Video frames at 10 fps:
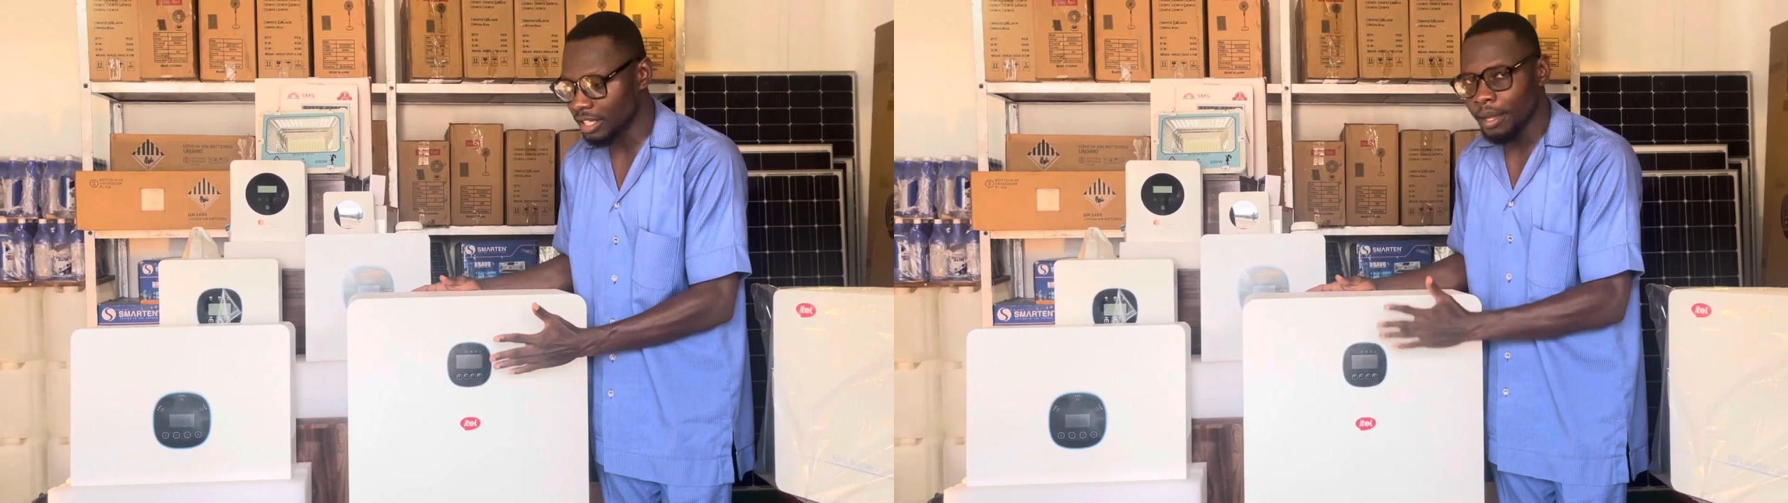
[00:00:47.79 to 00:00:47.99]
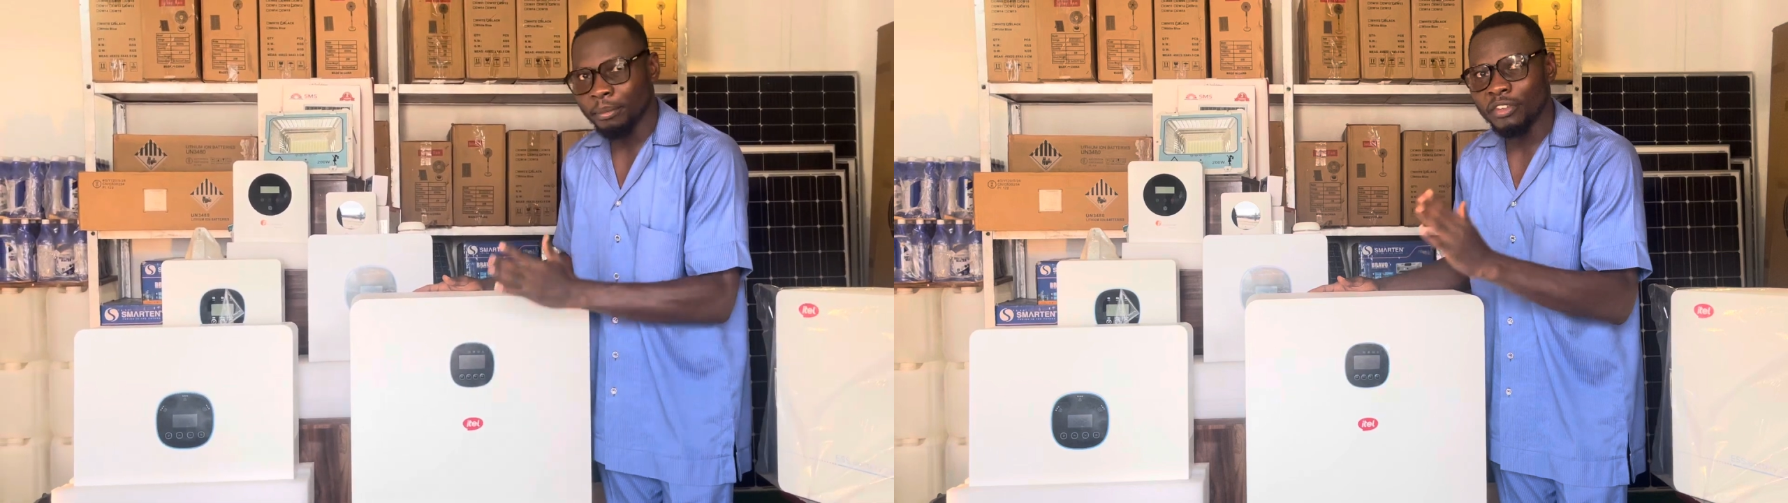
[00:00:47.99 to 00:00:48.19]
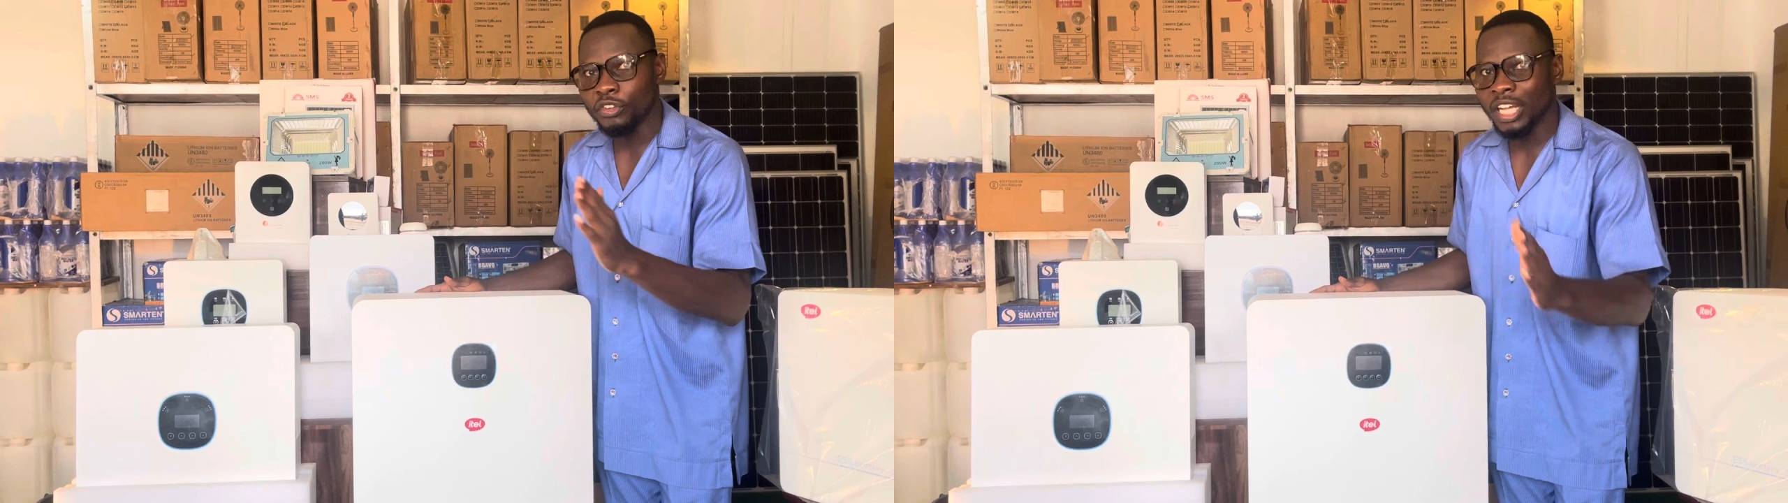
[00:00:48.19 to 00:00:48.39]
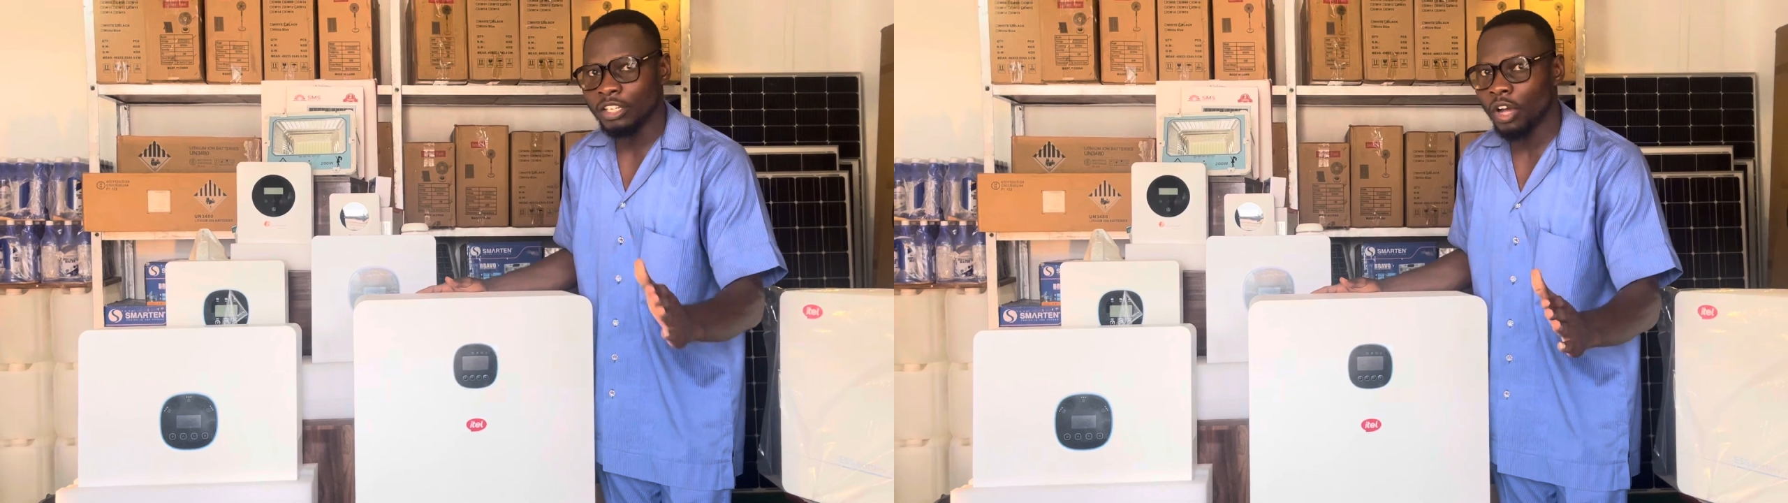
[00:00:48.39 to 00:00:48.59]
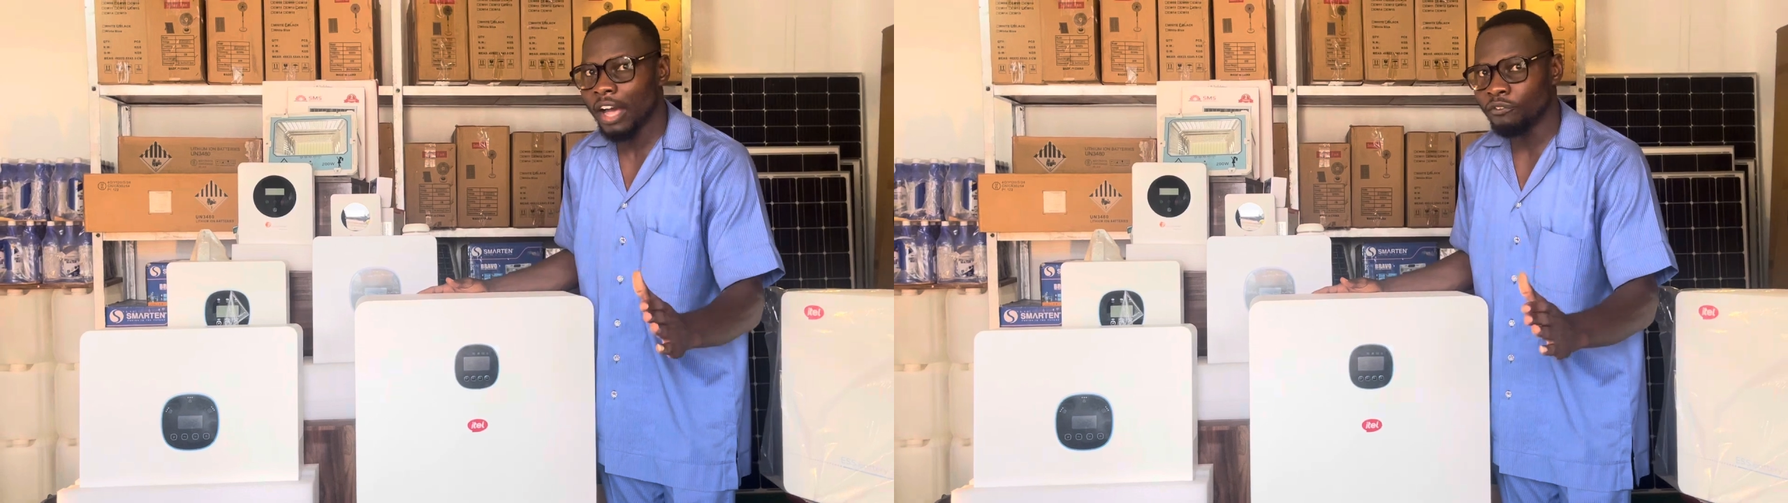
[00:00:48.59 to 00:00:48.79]
But if you
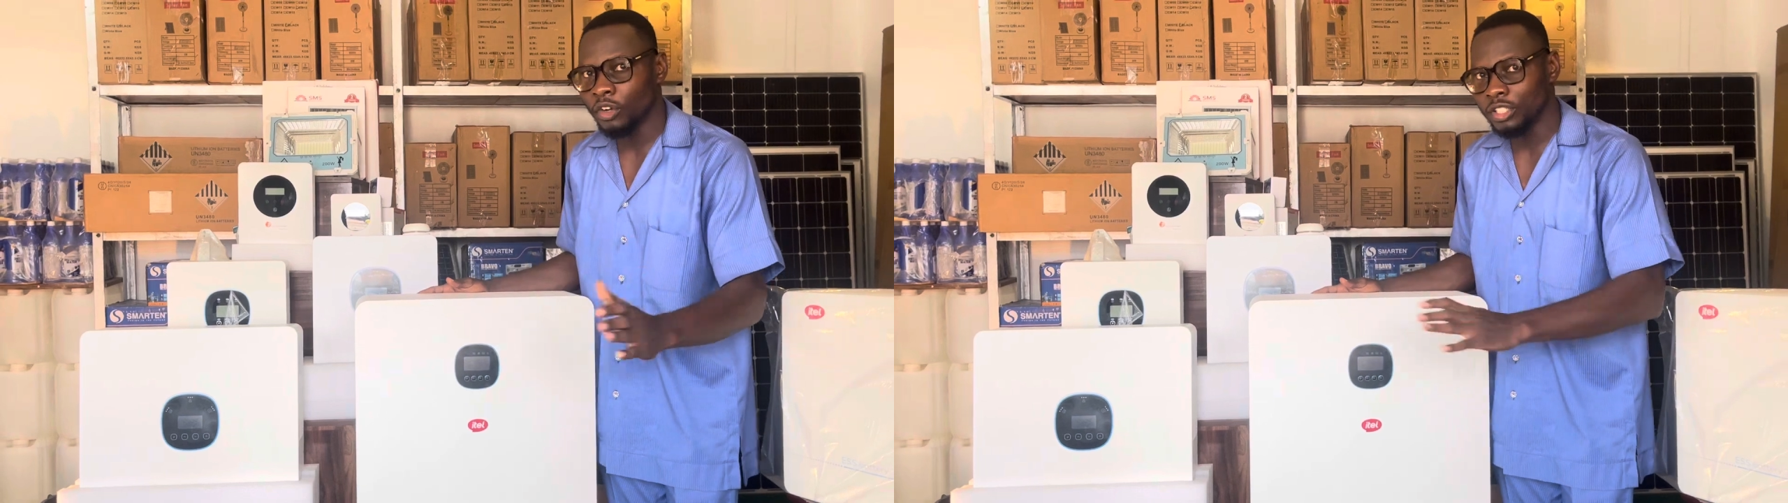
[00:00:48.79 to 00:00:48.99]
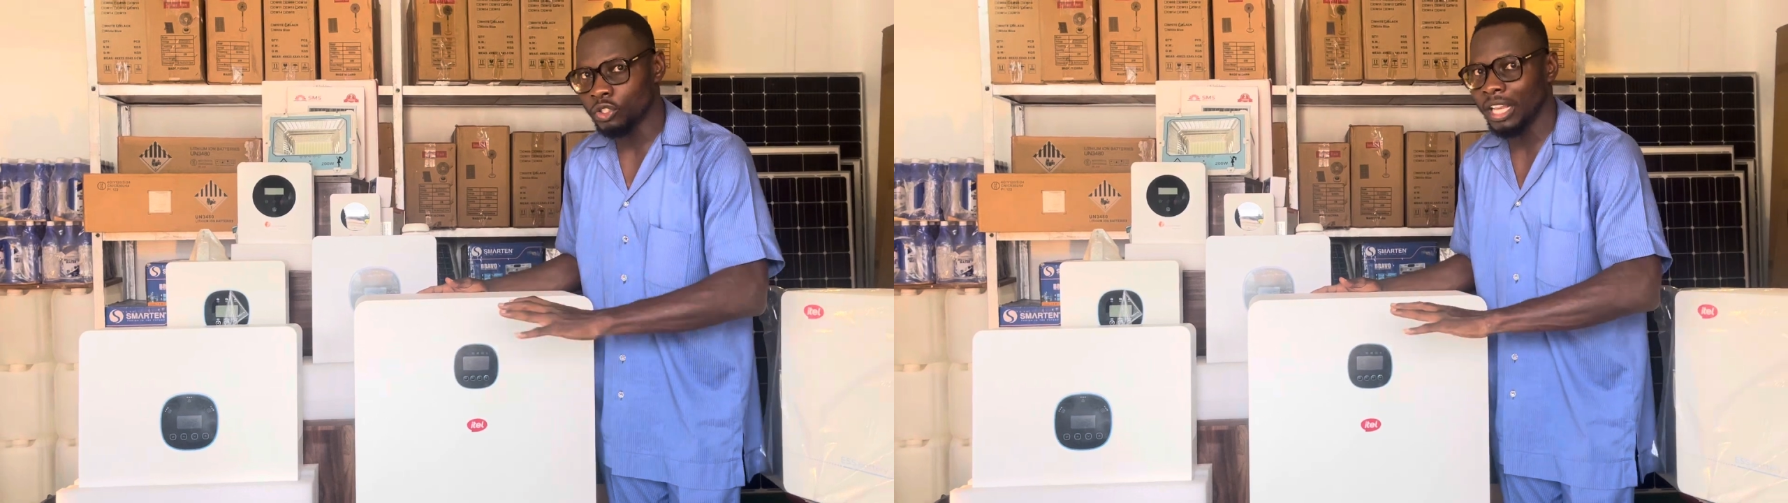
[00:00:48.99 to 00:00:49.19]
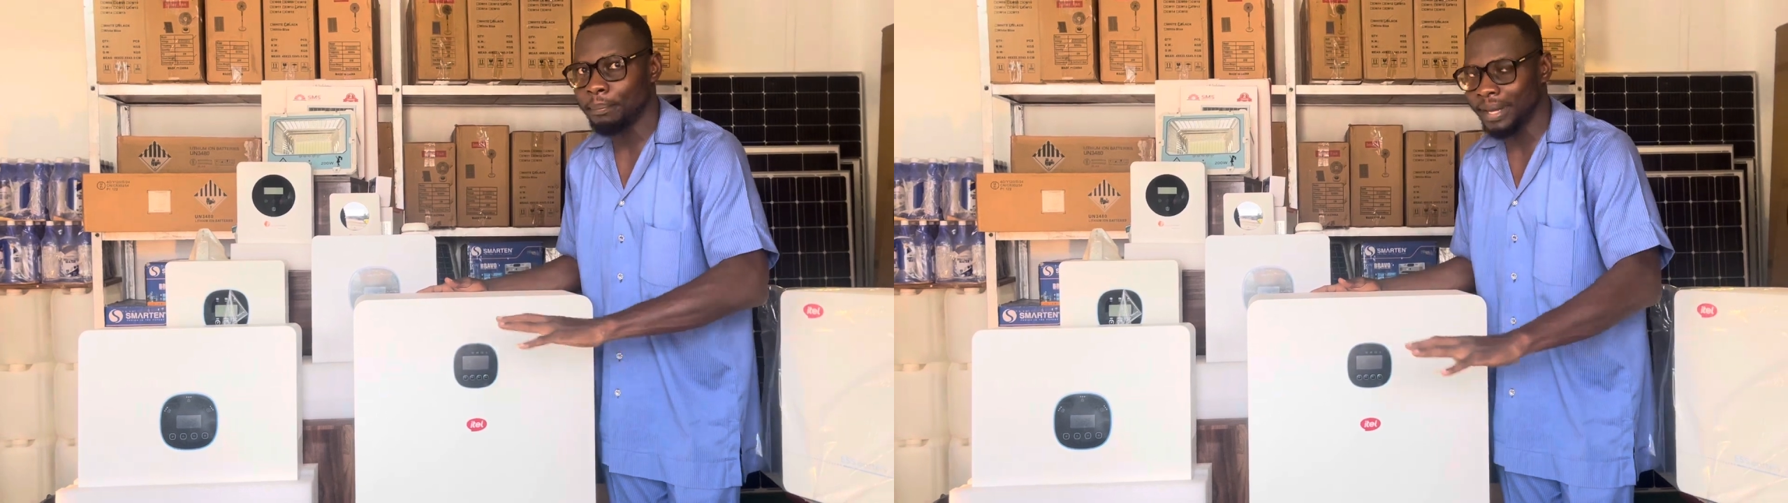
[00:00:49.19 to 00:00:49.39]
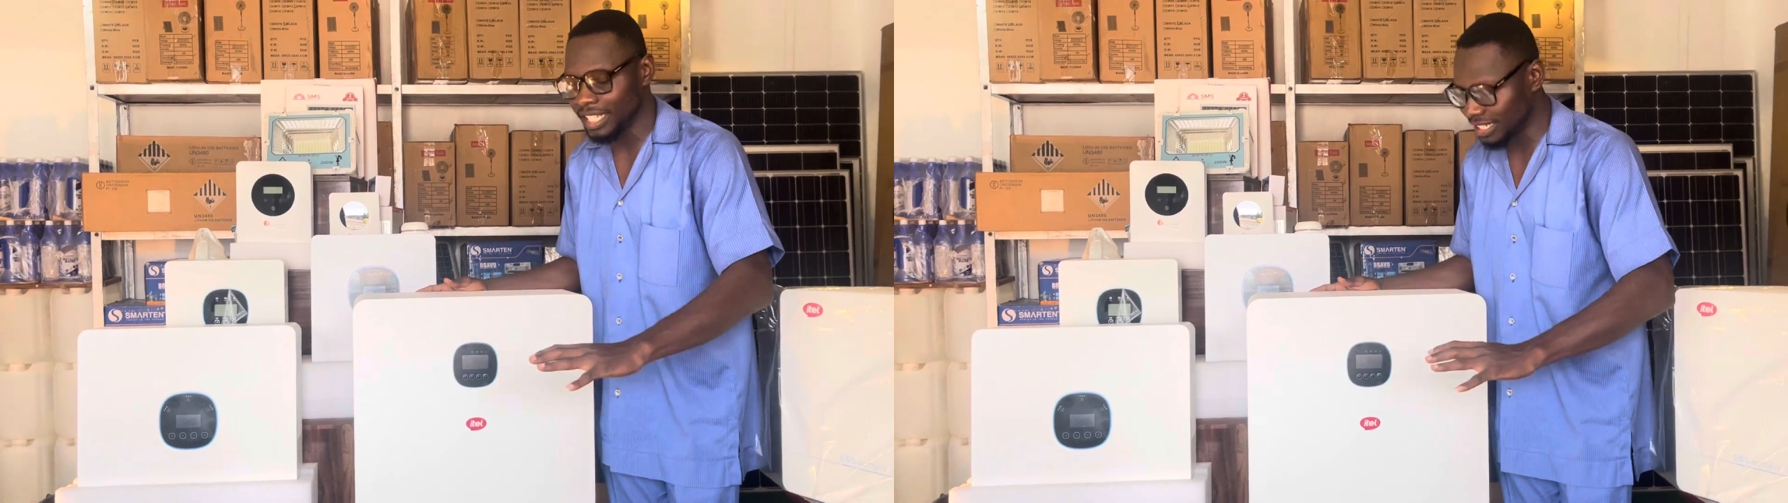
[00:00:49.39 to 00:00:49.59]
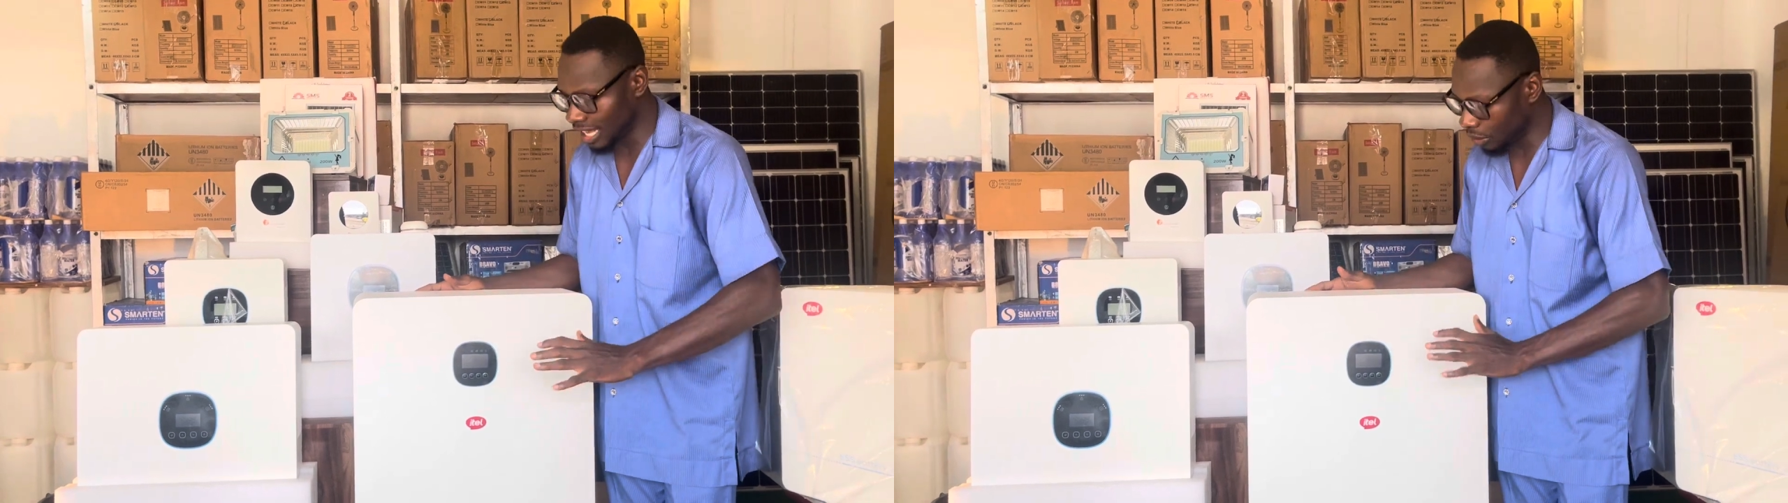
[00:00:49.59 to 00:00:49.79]
cannot afford the solar
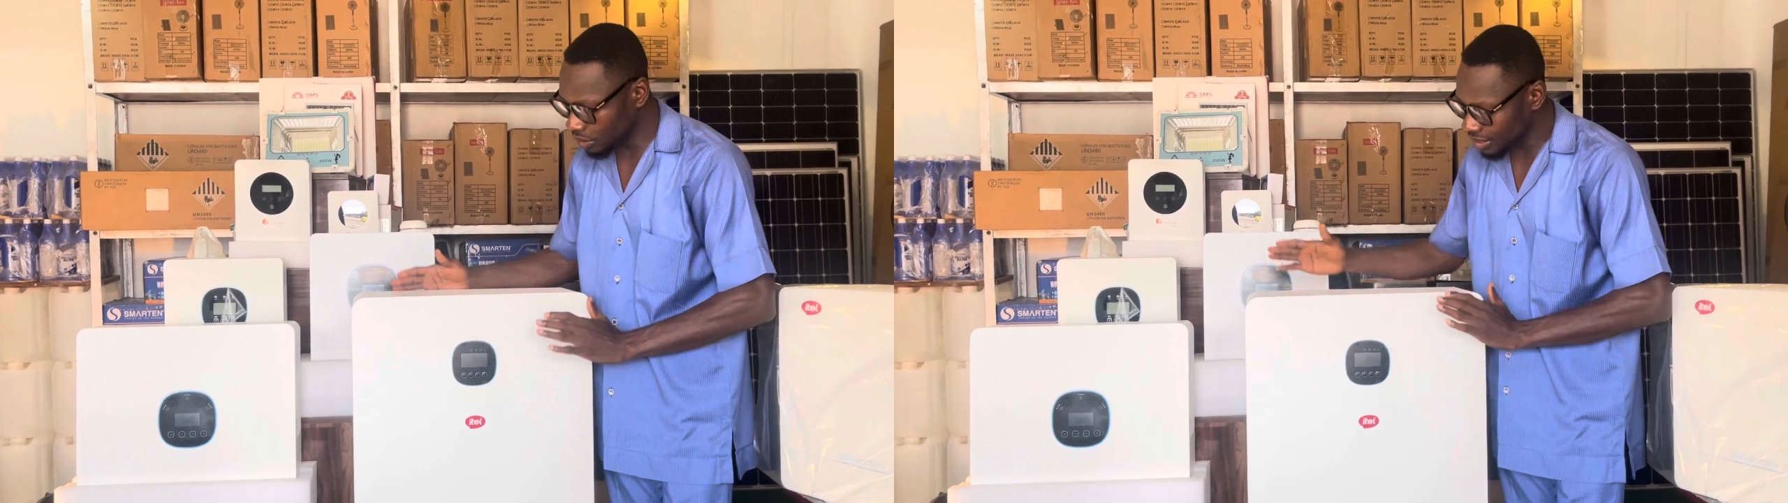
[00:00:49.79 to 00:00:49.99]
panel now,